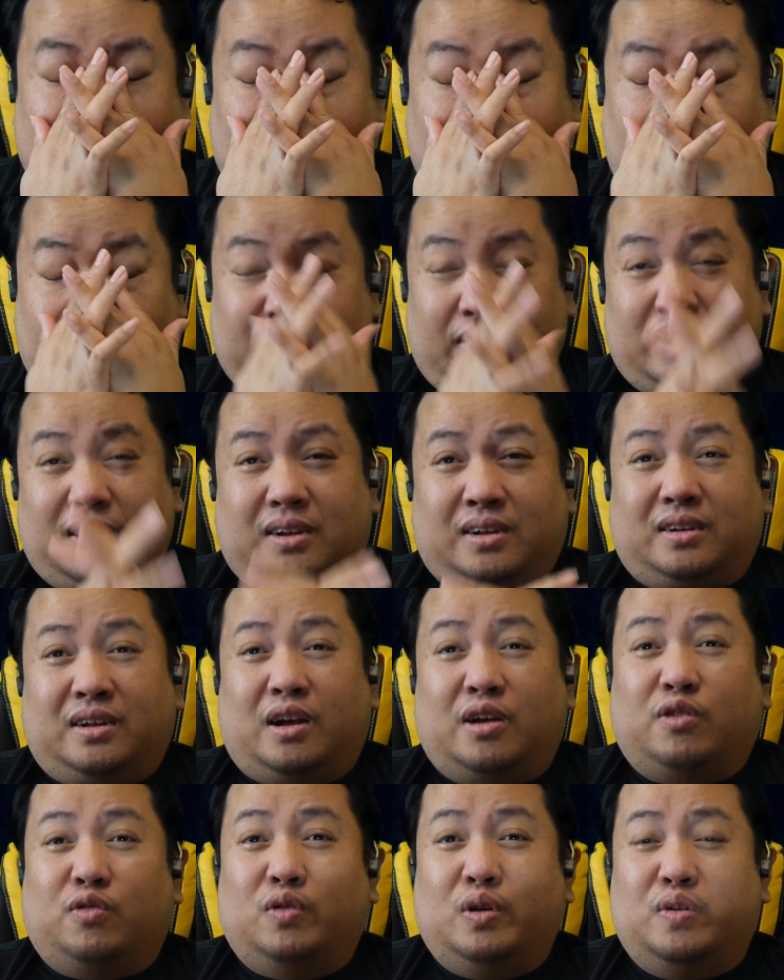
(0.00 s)
I'm gonna
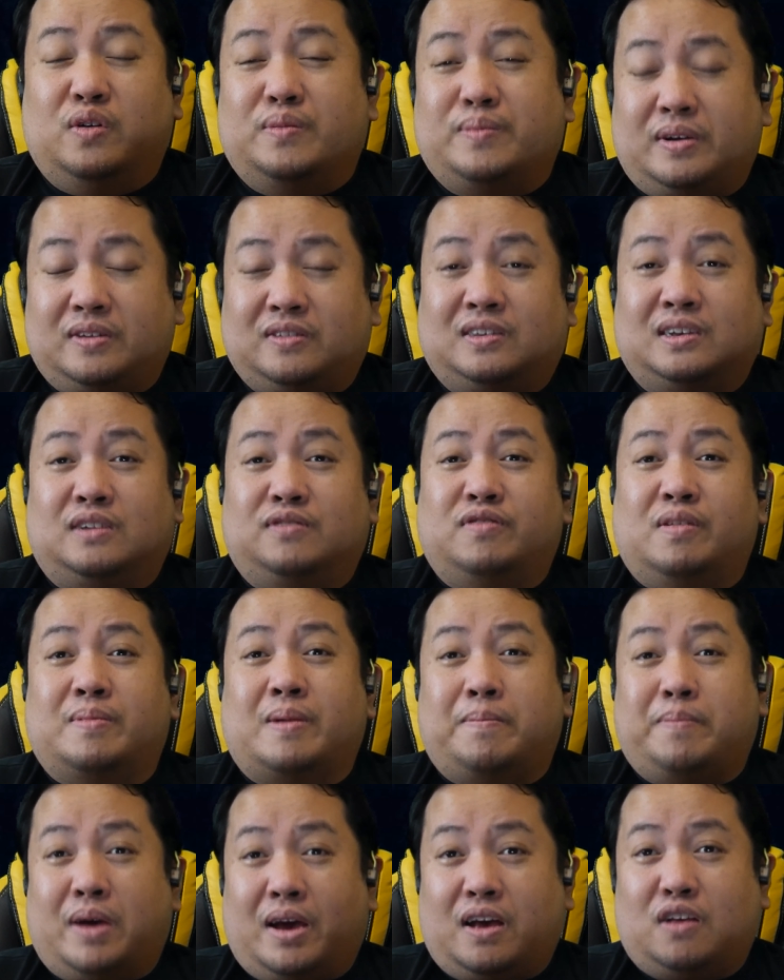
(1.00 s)
agree with myself in
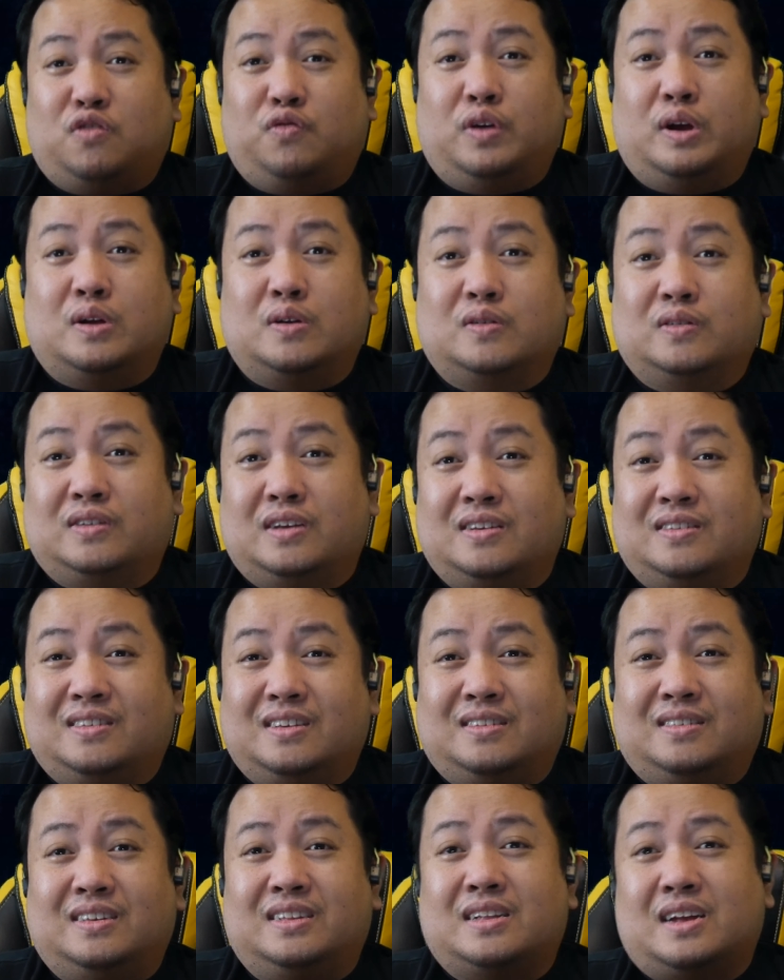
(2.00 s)
my past video saying
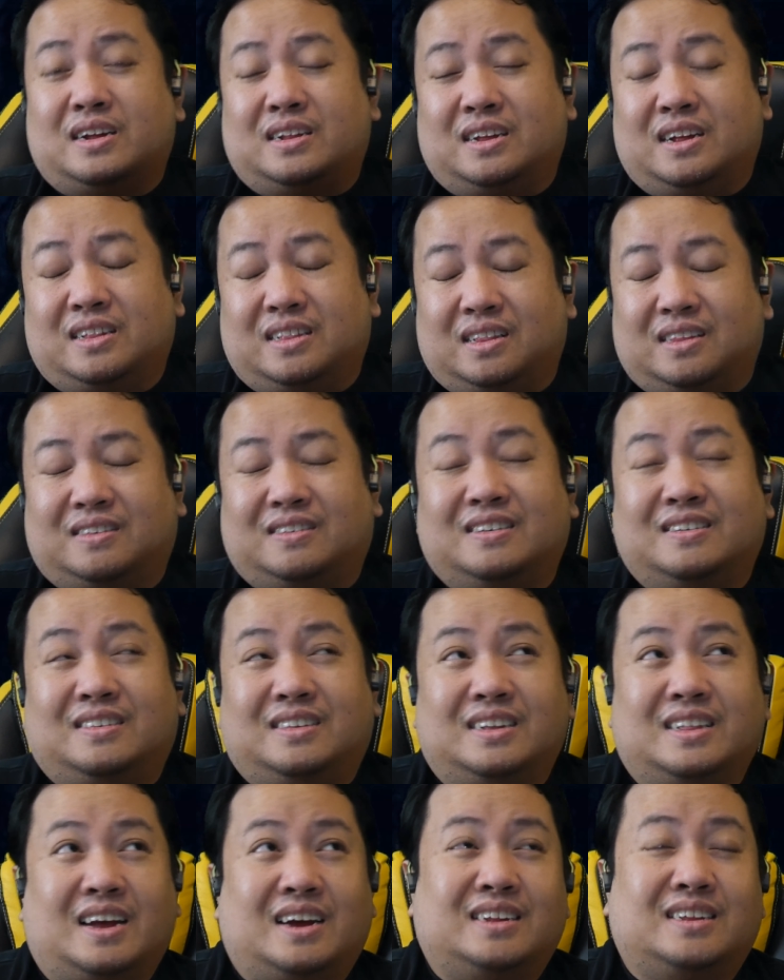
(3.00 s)

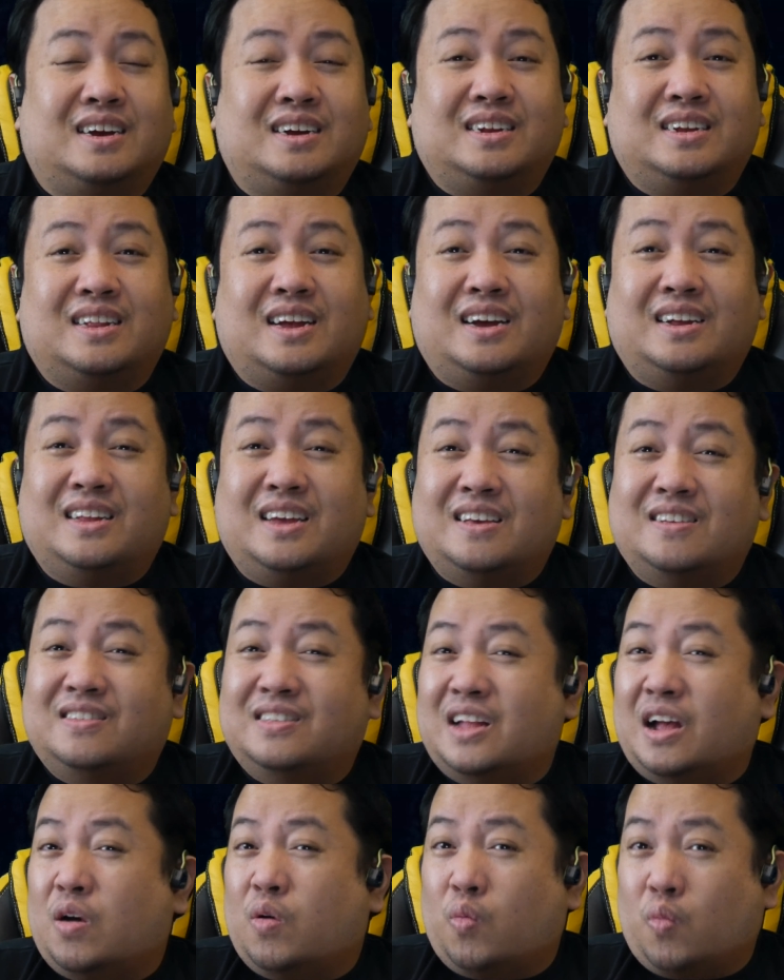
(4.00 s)
$69.99
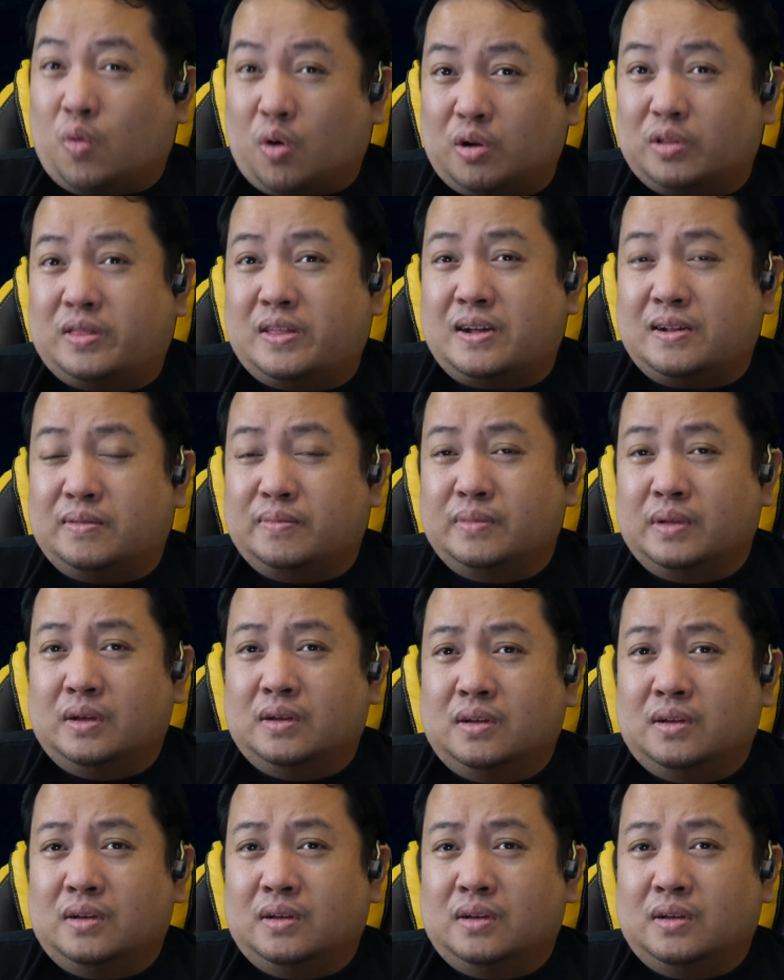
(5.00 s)
is not worth it.